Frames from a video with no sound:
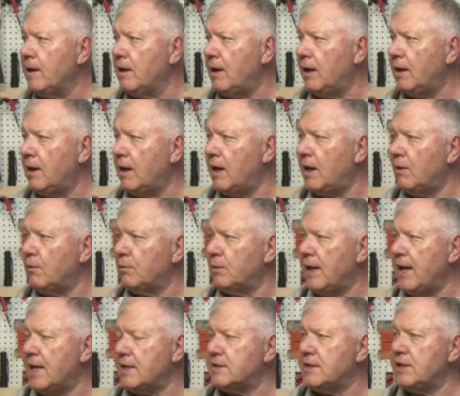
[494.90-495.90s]

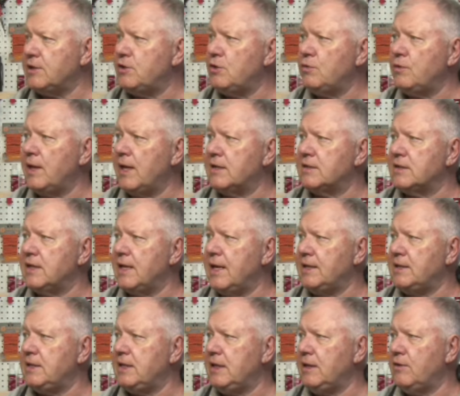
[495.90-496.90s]
has a
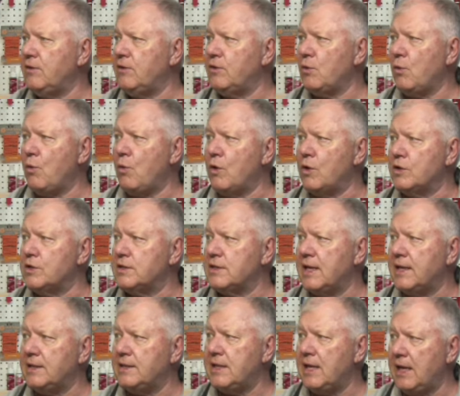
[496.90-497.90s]
2018 Thor
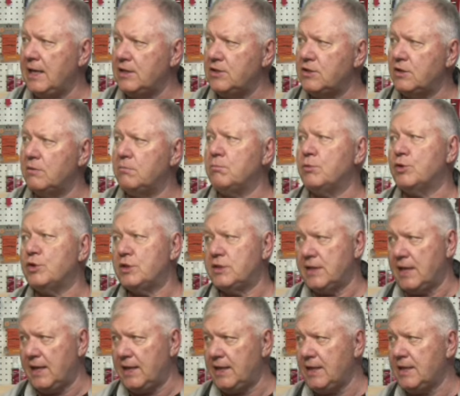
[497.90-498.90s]
Citation
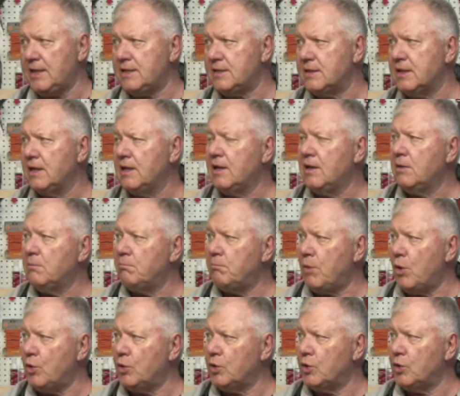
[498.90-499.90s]
Mercedes
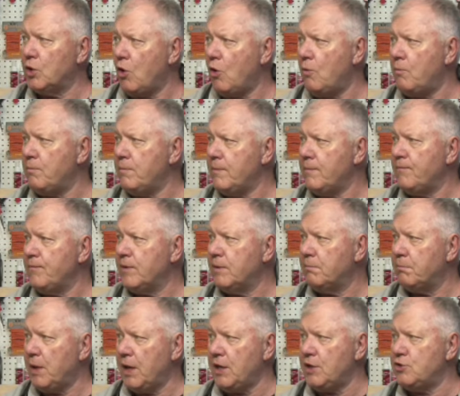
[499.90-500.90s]
motorhome,
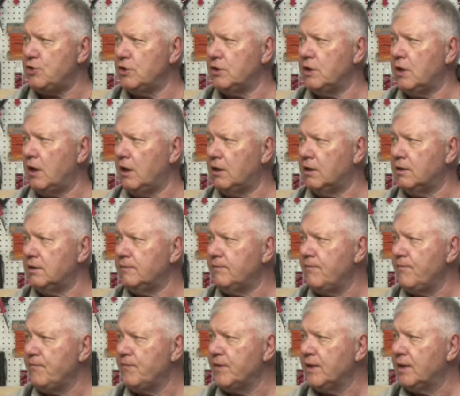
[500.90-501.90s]
beige in color.
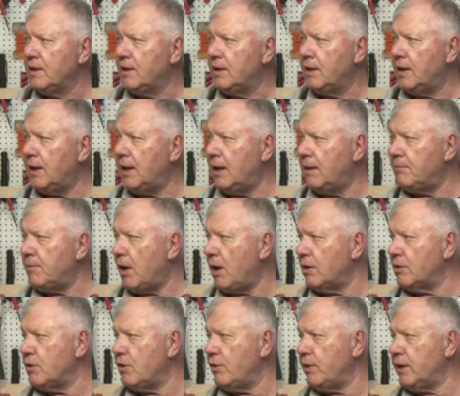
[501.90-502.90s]

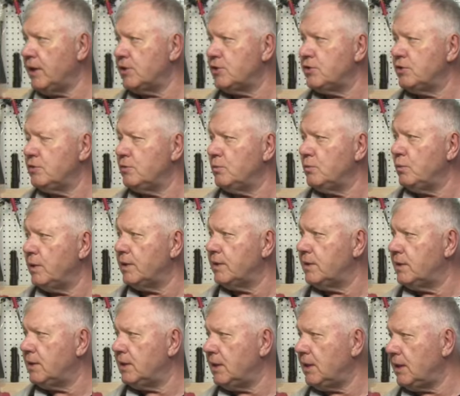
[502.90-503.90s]
Ongoing issue
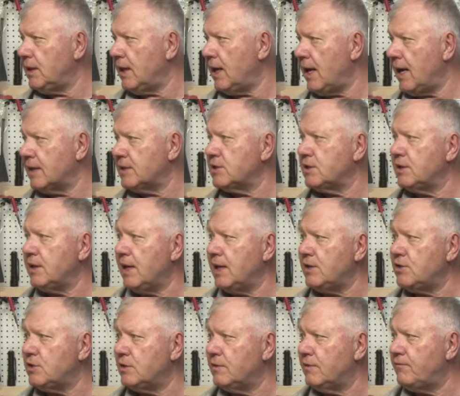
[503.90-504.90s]
with the
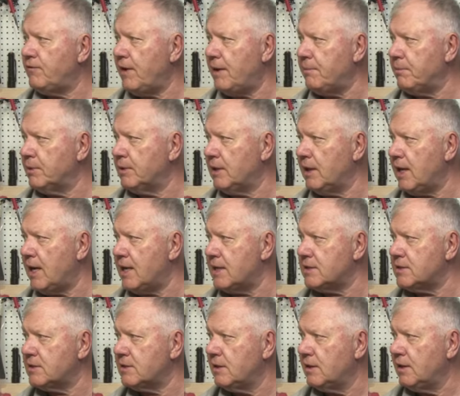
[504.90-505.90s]
oxidation of
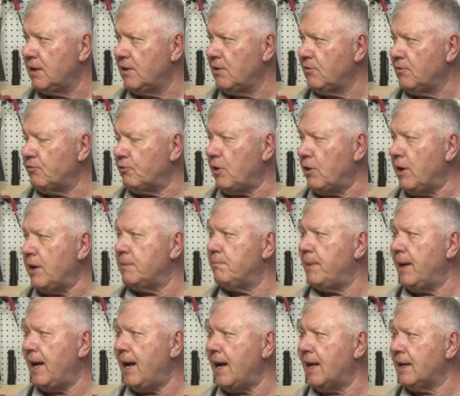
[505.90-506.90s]
fiberglass front and
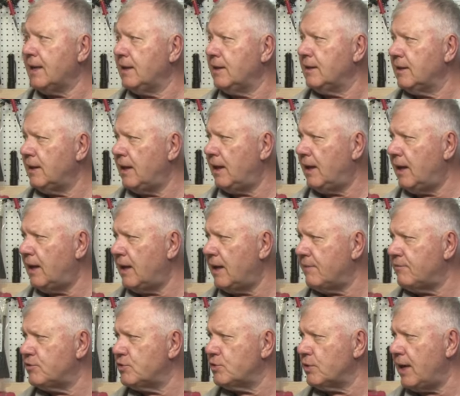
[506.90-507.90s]
back.
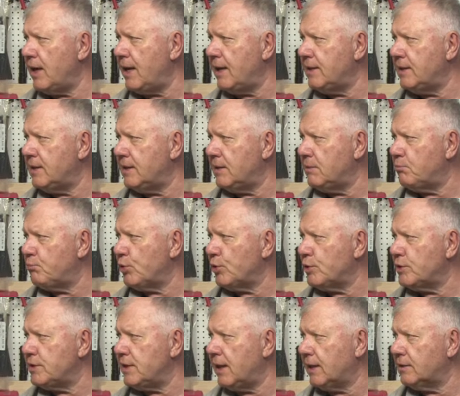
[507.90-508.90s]
Have tried the
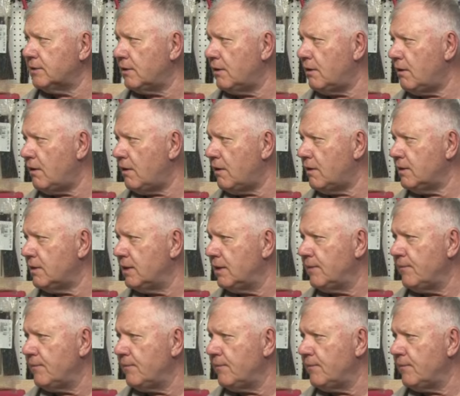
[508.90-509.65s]
Protect All